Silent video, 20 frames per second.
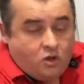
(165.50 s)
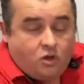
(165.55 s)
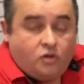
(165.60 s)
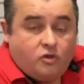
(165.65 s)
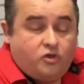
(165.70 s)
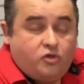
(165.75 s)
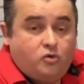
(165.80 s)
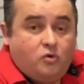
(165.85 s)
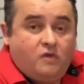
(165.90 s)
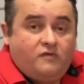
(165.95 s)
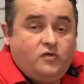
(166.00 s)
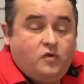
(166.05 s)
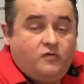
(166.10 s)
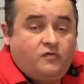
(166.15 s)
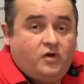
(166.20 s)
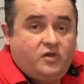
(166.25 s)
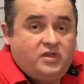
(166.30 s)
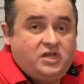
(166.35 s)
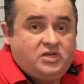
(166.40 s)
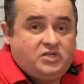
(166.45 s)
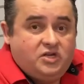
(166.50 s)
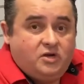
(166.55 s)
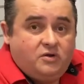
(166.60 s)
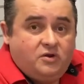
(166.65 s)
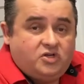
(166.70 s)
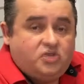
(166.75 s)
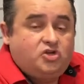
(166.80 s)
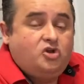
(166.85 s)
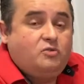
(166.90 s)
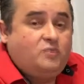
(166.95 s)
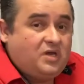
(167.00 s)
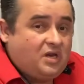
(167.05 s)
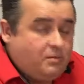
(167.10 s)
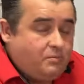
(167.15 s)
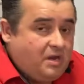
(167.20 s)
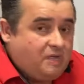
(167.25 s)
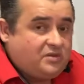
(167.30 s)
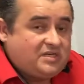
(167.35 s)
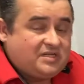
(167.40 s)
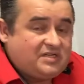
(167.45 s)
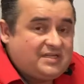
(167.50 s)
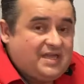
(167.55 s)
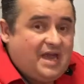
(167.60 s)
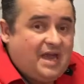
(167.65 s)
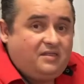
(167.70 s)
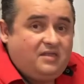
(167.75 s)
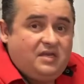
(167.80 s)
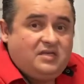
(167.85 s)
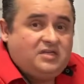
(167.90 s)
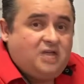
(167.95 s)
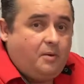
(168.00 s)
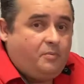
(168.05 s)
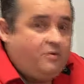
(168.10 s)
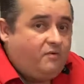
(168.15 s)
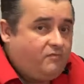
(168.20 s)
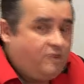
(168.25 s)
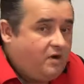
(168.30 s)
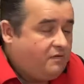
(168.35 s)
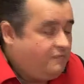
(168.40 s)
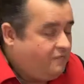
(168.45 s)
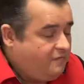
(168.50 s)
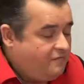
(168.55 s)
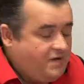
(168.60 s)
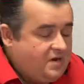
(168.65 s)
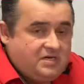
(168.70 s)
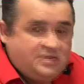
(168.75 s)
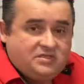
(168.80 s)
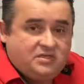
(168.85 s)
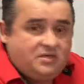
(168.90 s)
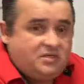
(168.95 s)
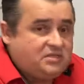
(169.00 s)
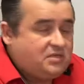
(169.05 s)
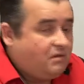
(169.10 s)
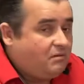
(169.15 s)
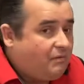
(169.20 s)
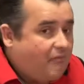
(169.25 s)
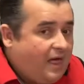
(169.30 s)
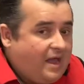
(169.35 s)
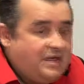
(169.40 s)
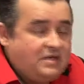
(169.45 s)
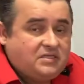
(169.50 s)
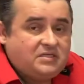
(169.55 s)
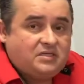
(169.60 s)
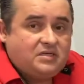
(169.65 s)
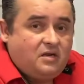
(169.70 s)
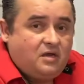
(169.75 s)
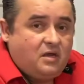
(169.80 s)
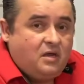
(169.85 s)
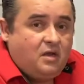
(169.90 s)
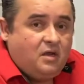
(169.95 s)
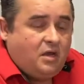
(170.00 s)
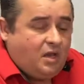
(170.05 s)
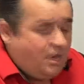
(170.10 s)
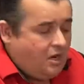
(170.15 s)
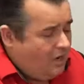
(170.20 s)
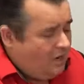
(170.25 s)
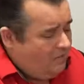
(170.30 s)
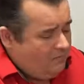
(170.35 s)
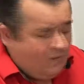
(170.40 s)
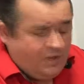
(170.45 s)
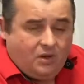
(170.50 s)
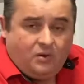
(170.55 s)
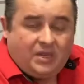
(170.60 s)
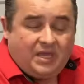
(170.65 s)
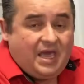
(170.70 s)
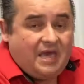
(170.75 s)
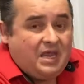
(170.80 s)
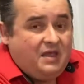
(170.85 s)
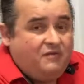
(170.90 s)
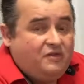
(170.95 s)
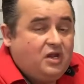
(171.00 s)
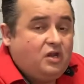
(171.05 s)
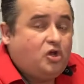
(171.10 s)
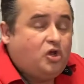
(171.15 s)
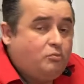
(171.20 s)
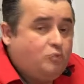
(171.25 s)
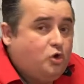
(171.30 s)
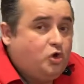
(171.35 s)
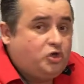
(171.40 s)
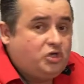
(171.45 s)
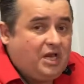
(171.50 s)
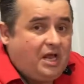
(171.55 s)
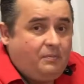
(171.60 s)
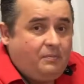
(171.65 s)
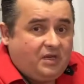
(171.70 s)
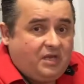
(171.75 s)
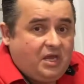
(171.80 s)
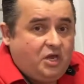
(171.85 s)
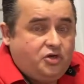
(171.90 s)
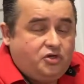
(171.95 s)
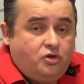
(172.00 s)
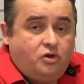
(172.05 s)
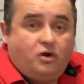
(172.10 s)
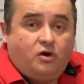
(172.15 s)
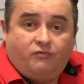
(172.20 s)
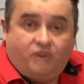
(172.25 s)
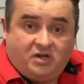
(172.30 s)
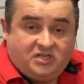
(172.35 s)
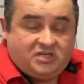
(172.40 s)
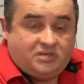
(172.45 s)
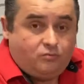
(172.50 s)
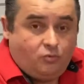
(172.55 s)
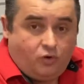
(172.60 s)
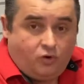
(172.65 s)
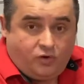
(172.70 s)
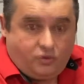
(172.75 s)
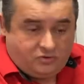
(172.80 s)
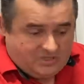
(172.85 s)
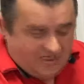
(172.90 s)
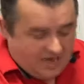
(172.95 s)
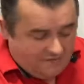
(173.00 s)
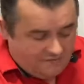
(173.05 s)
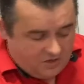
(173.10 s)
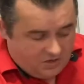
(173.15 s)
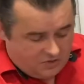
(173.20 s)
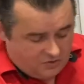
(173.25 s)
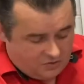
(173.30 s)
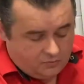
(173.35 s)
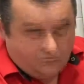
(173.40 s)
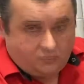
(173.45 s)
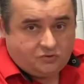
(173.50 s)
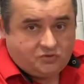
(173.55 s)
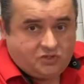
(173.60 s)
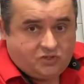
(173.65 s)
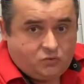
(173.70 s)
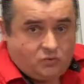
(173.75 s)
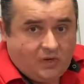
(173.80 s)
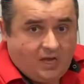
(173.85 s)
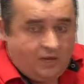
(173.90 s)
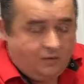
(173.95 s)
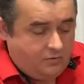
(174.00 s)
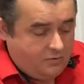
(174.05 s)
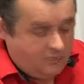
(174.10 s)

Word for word: two of you have got these units, you'll be going to be able to stack these up and run freezers, lights, and um, again, even in commercial application, you can run some more of those heavier tools as well.